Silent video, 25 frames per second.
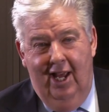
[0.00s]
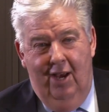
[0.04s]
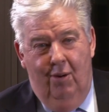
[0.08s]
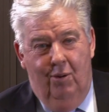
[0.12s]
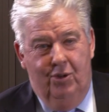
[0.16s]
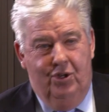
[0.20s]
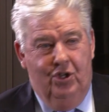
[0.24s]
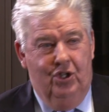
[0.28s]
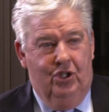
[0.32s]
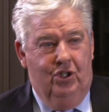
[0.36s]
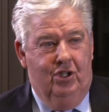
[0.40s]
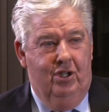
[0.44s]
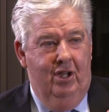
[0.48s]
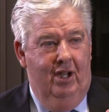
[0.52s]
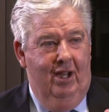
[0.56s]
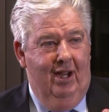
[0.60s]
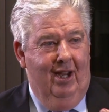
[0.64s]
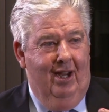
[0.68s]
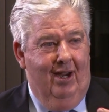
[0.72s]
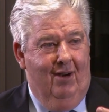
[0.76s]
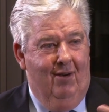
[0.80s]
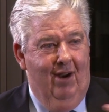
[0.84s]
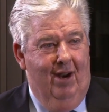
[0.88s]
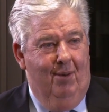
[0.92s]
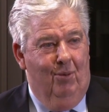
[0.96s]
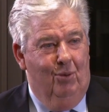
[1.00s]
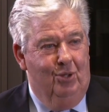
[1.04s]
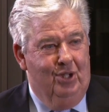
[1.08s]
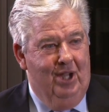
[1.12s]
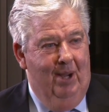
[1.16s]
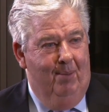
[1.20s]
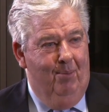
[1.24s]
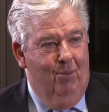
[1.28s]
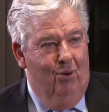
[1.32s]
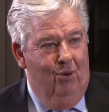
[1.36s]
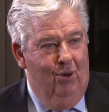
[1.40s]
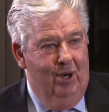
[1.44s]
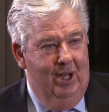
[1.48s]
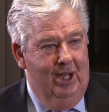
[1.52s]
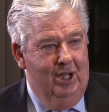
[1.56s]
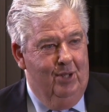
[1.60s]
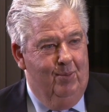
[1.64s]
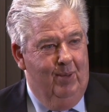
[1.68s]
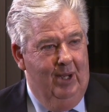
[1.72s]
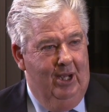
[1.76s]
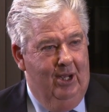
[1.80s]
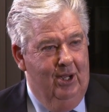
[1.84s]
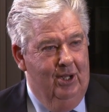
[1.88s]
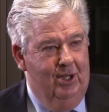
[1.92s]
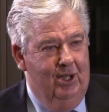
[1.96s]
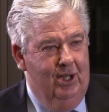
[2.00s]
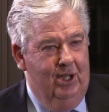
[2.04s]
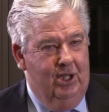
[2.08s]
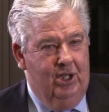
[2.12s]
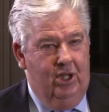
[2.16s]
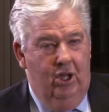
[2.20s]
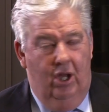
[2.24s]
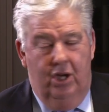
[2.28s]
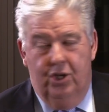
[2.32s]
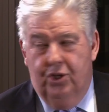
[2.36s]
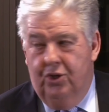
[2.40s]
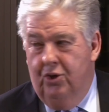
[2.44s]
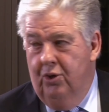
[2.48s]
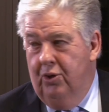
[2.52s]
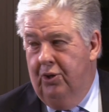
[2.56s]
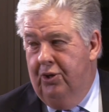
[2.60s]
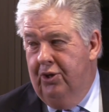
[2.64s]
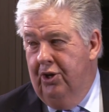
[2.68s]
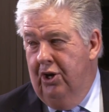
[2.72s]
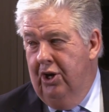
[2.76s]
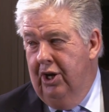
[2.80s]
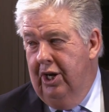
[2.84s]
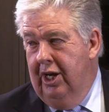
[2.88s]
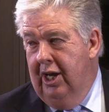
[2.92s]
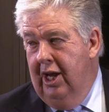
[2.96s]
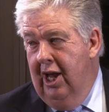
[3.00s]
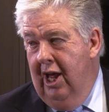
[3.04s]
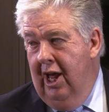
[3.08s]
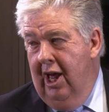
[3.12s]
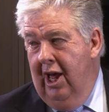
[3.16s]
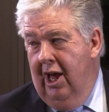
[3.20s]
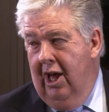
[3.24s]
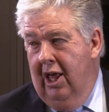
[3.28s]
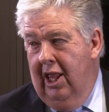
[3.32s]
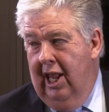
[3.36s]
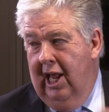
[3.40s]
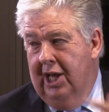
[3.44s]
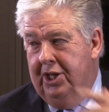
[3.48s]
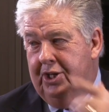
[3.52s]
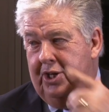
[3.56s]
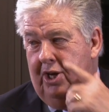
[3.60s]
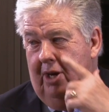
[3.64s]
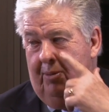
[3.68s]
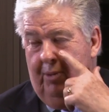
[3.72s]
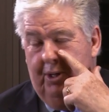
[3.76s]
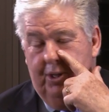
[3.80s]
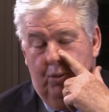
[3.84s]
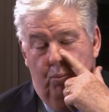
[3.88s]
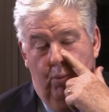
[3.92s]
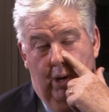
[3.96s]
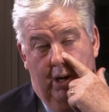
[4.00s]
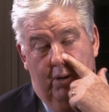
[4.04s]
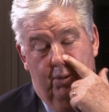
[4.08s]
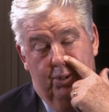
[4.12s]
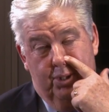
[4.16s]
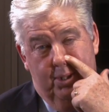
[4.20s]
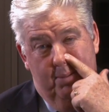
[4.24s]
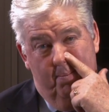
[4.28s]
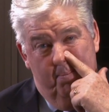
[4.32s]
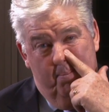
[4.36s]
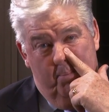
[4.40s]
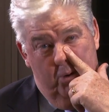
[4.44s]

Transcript: which is incredible some mornings because it's like 2:30. The last time I did one I was in